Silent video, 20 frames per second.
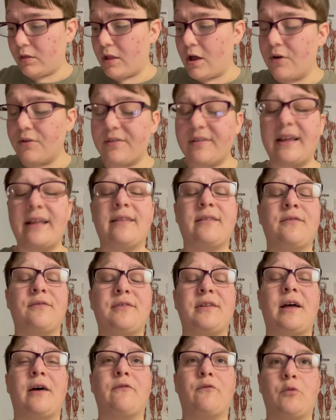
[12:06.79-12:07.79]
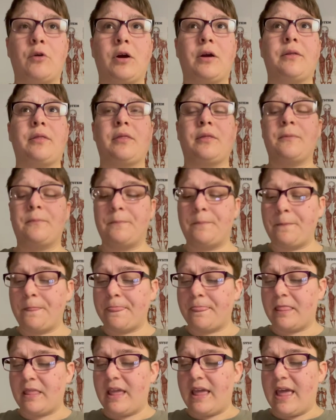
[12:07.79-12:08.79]
sense of self-worth.
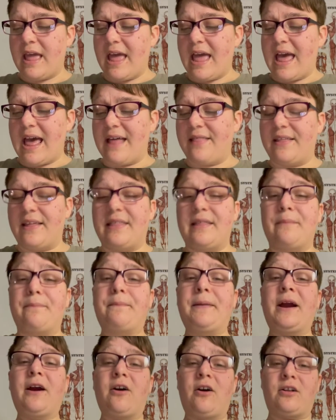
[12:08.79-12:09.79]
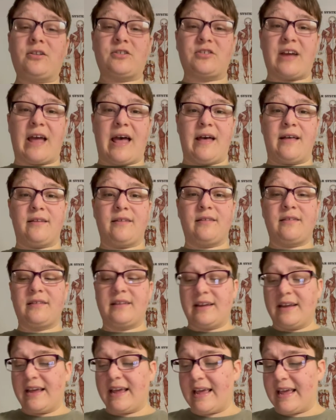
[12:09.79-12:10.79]
And then the barrel chest
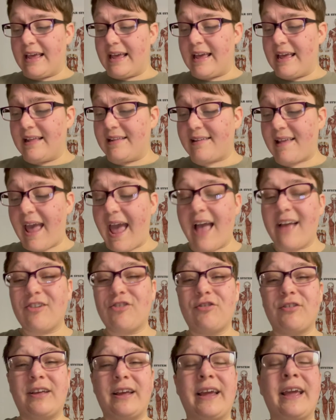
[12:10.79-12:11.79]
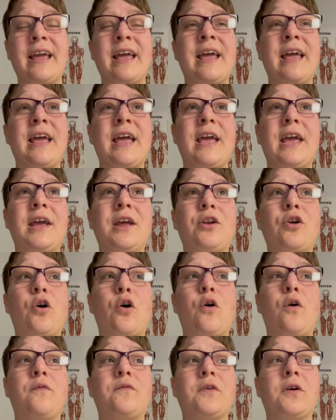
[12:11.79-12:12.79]
is actually an
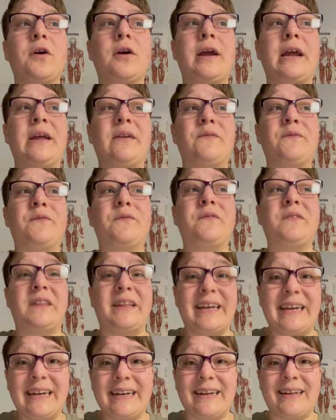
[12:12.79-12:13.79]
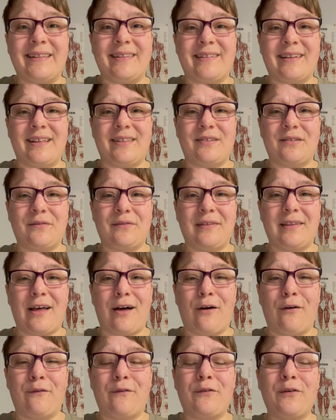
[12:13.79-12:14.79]
overinflated sense of
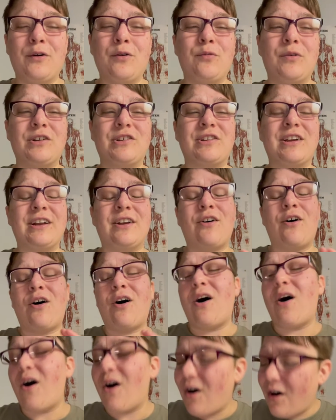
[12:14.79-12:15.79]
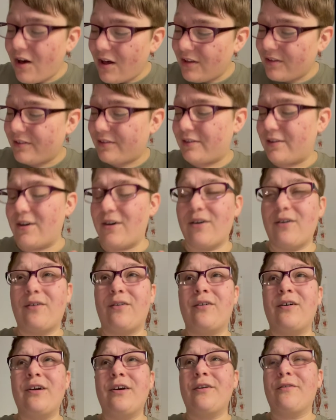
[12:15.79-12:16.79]
self, which can also
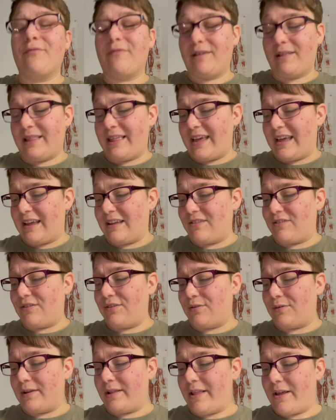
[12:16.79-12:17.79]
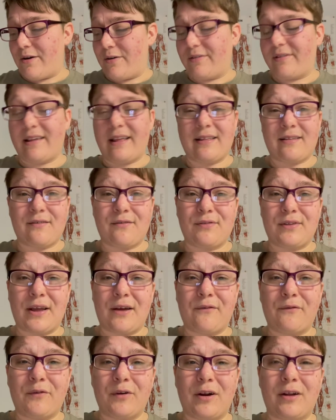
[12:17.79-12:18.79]
relate to a low sense of
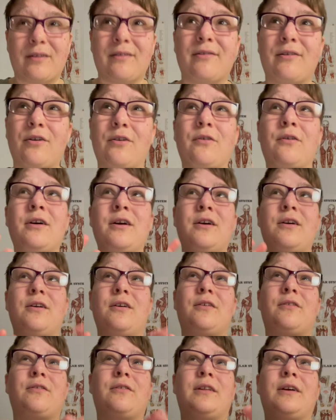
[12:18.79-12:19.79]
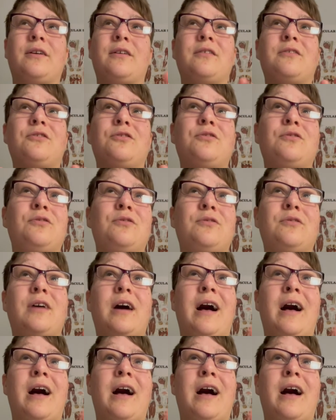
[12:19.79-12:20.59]
self-worth. So there are two